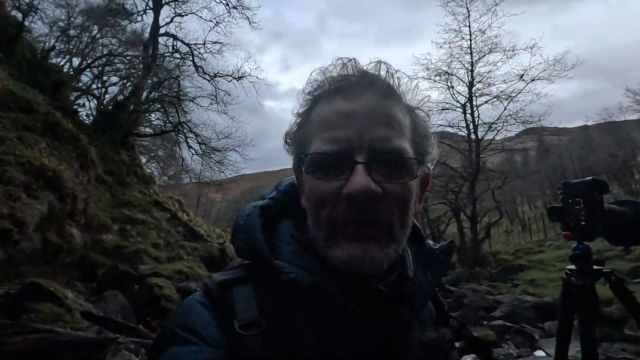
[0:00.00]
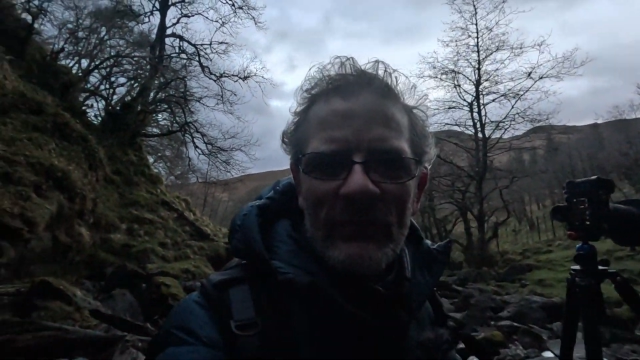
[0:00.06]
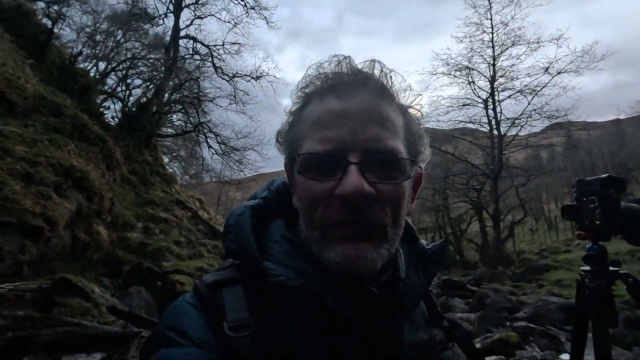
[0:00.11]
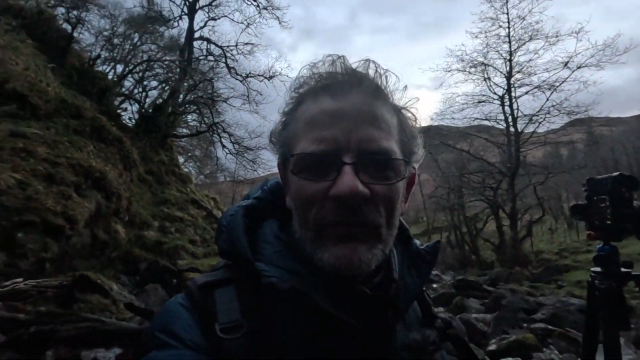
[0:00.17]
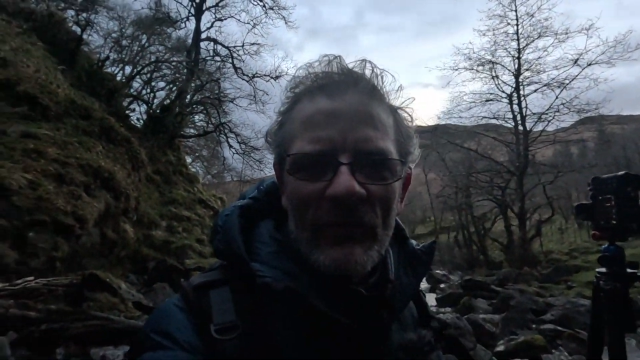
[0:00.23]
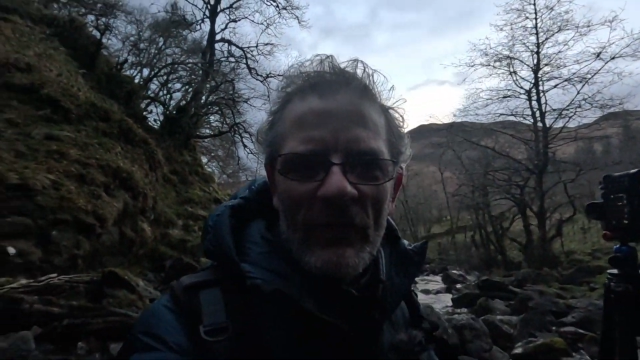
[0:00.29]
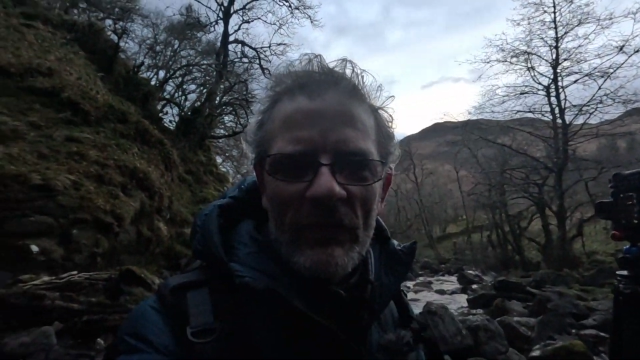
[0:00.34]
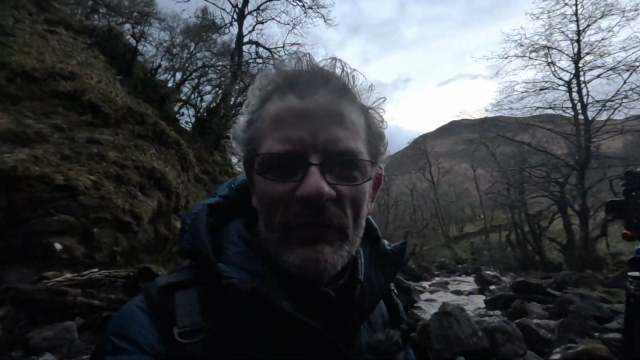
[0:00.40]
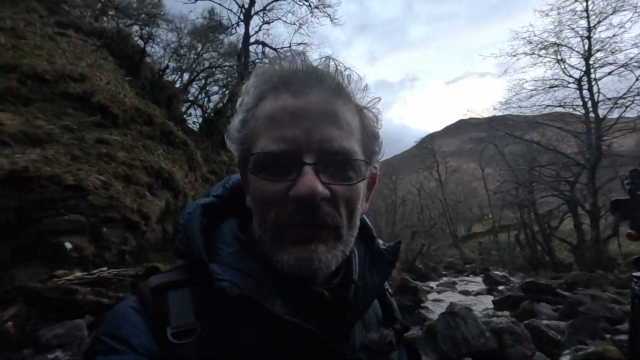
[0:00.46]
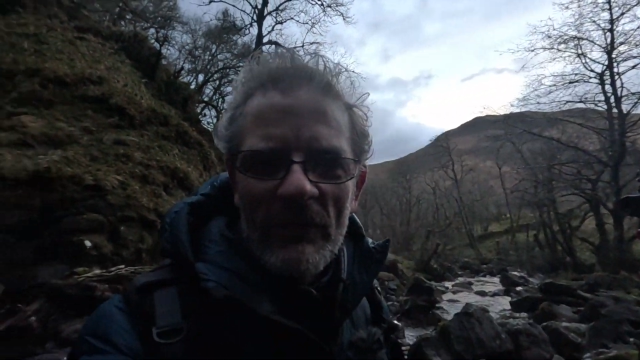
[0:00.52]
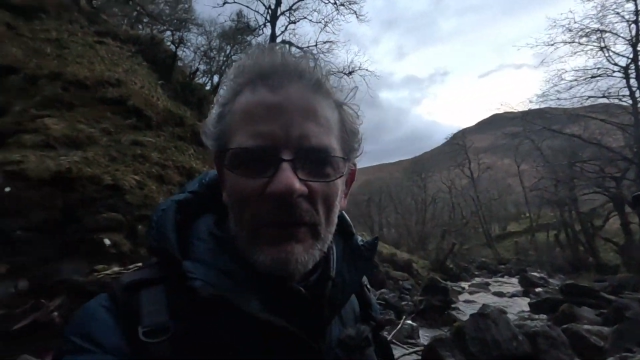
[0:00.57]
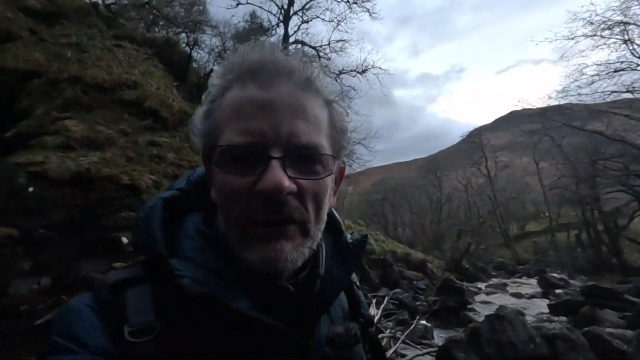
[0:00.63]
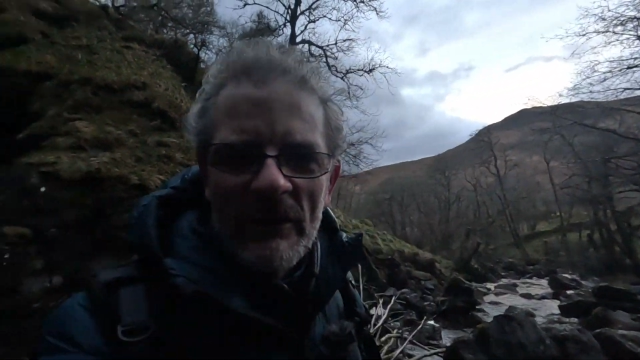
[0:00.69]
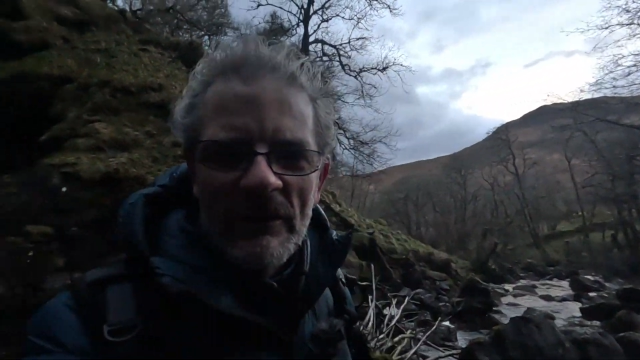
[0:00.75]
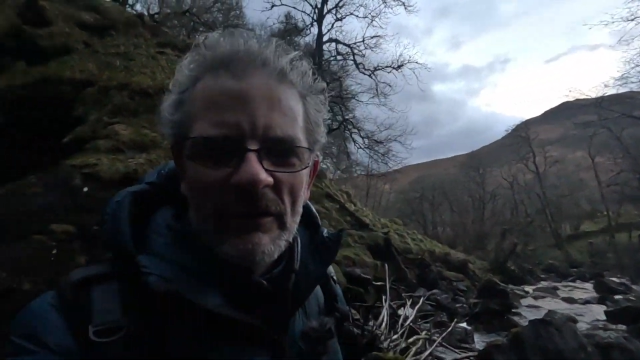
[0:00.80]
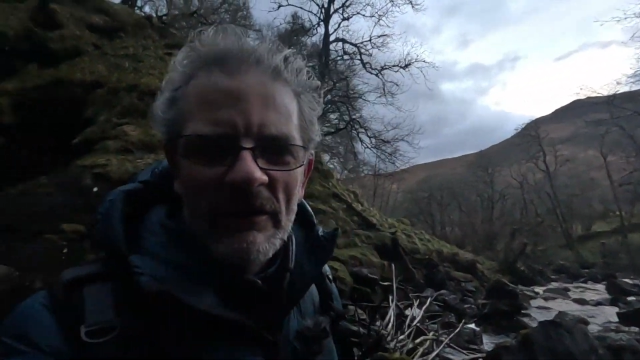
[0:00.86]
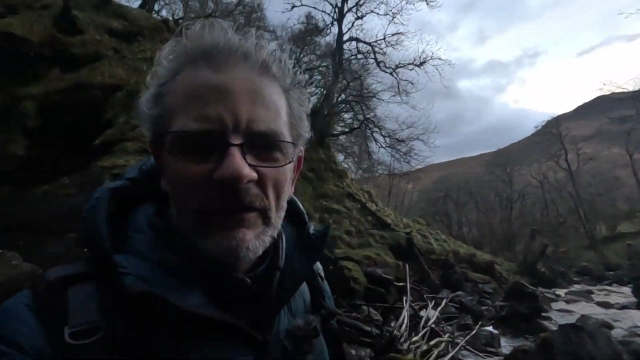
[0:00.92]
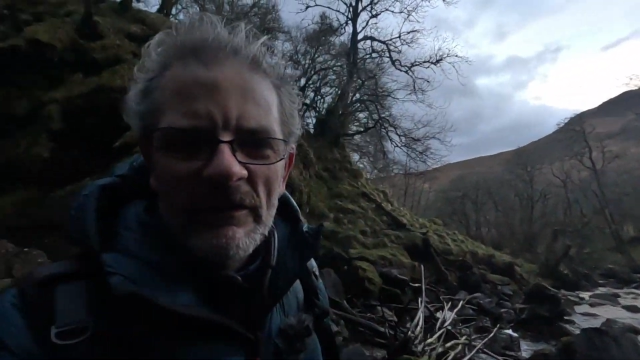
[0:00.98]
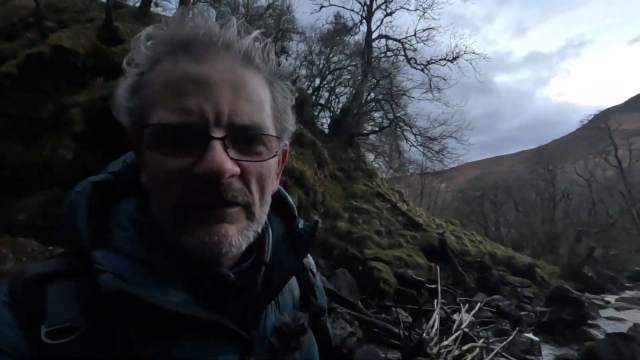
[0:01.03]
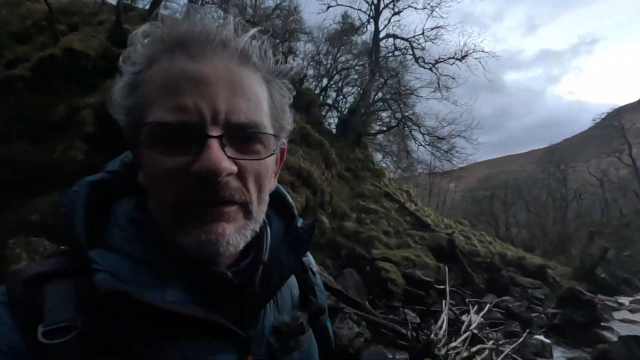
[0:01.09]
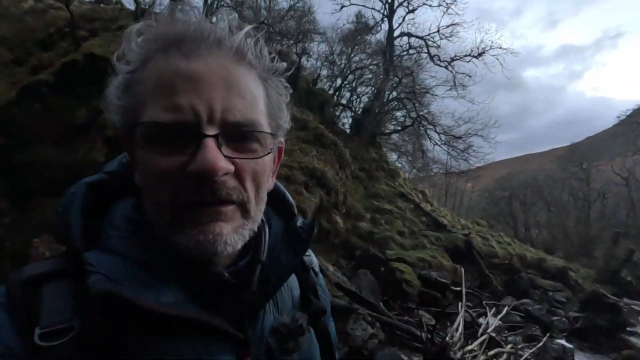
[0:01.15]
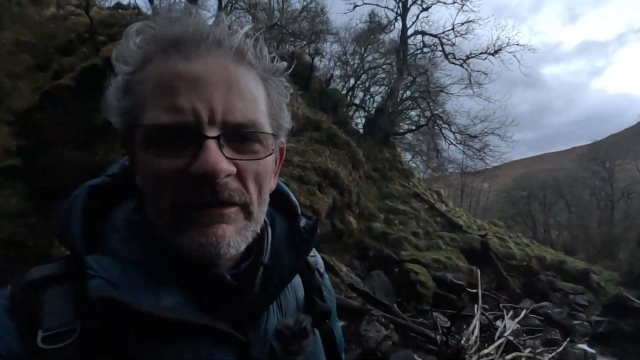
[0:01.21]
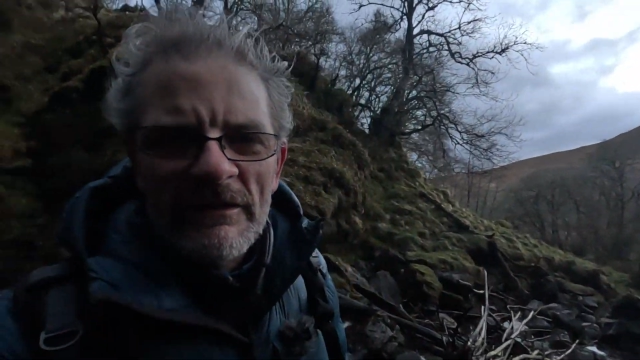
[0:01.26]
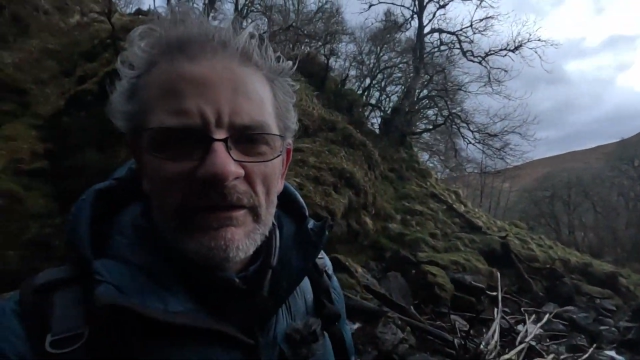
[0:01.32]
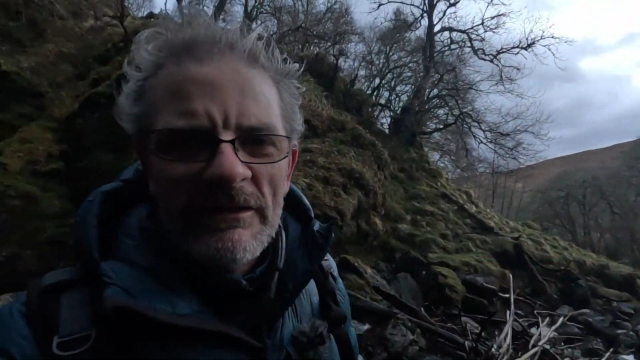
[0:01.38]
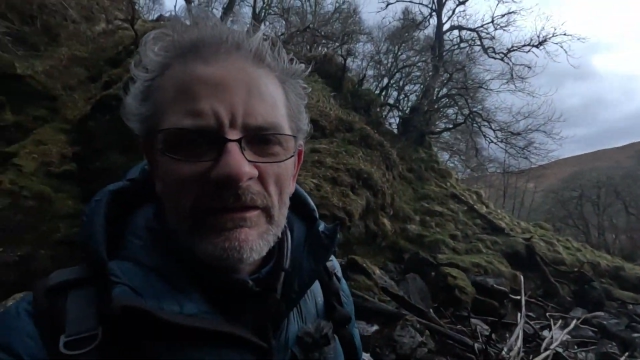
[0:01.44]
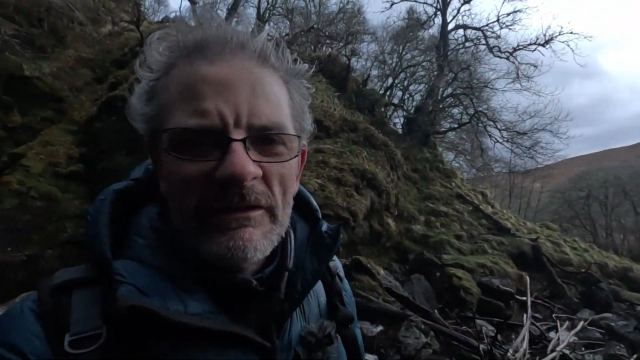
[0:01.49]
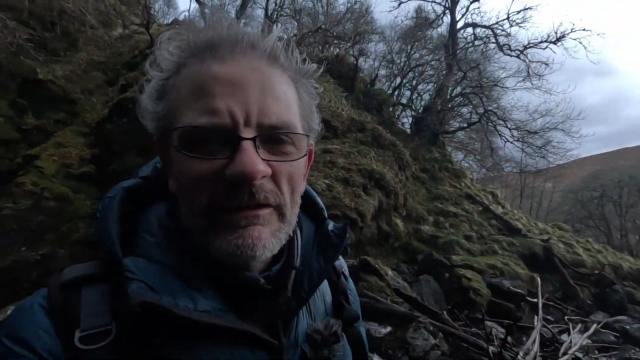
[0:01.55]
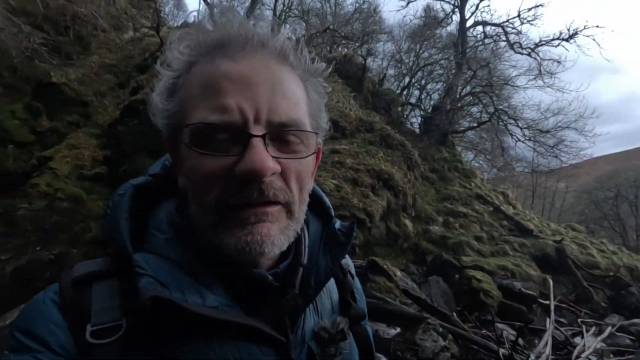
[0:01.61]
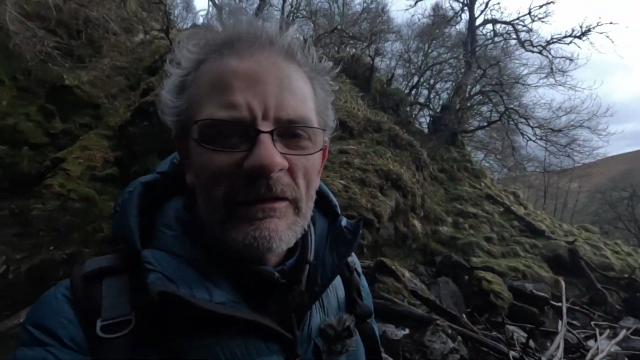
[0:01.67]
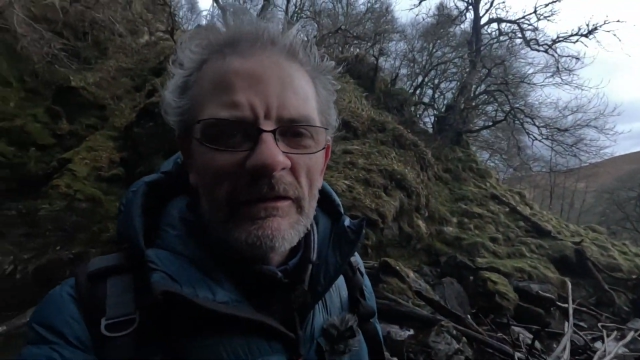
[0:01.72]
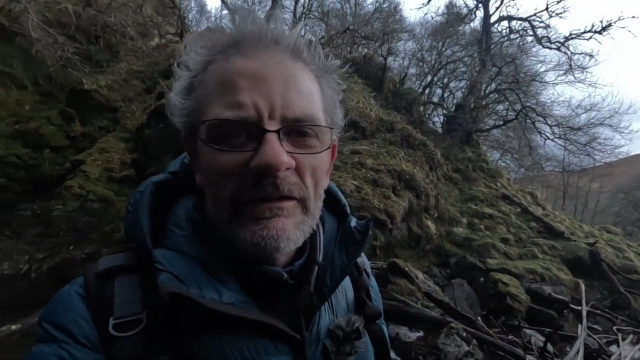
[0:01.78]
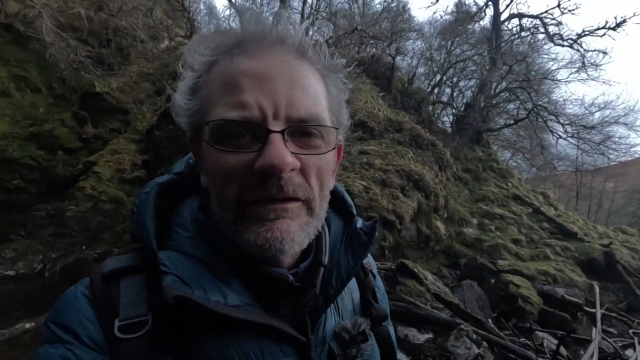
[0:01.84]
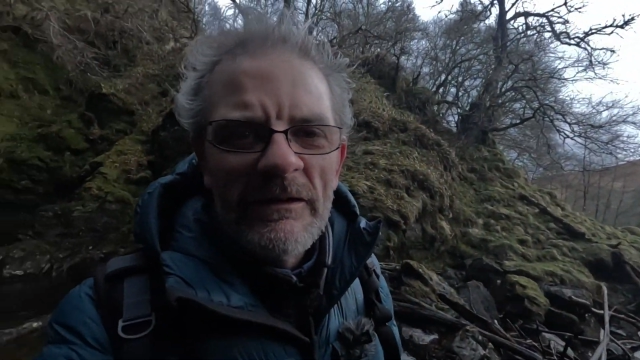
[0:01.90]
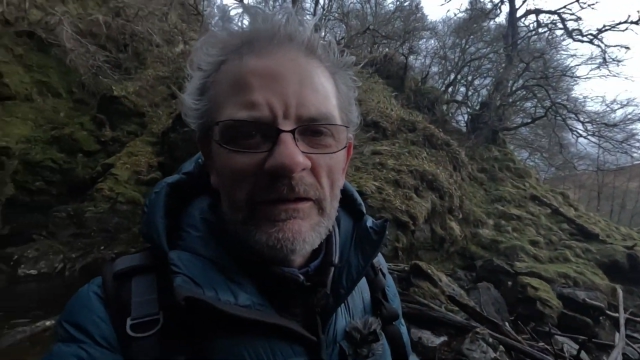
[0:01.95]
so
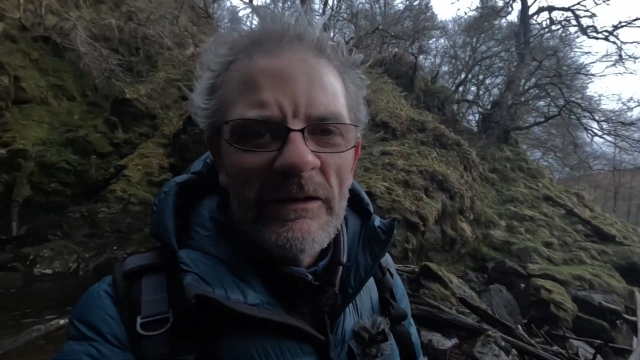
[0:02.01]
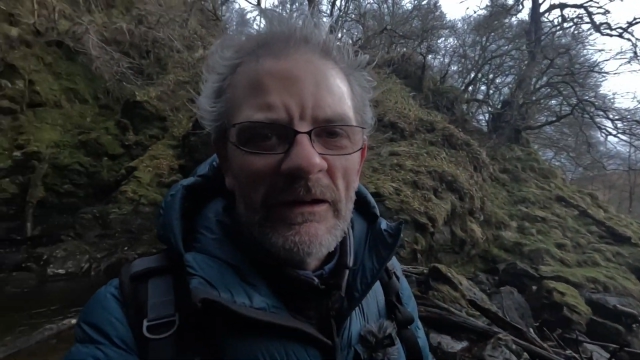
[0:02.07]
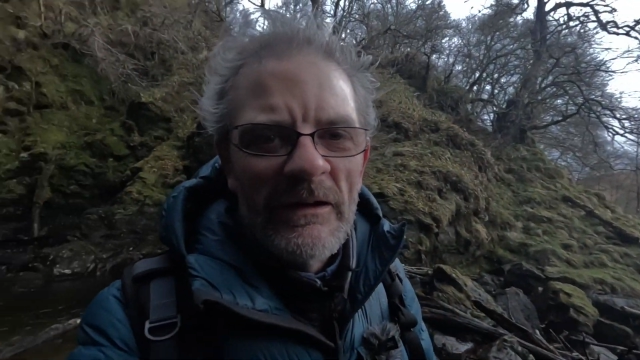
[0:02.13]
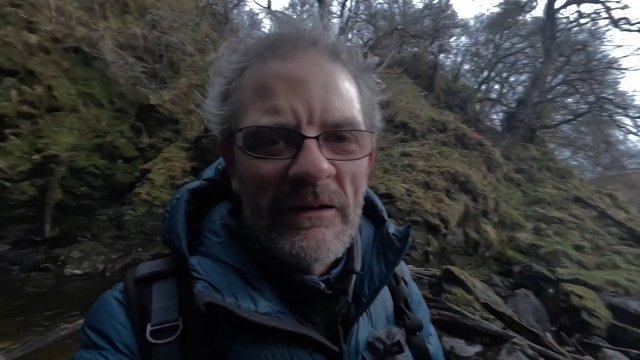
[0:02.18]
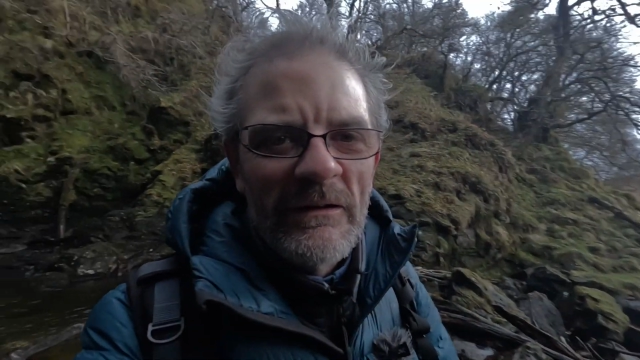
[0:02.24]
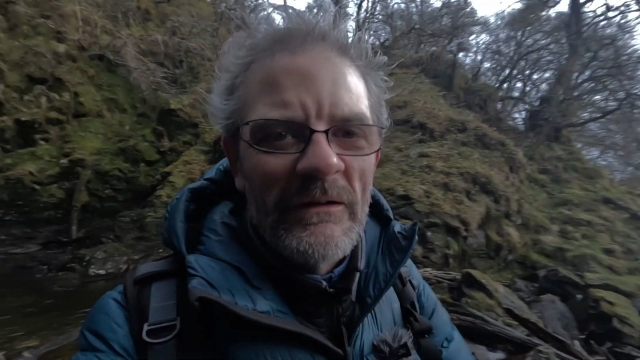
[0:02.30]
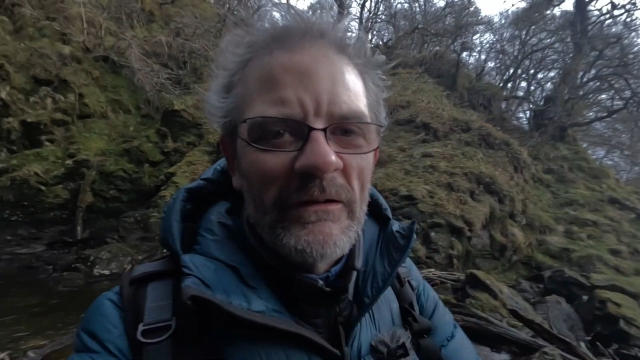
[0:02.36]
yeah.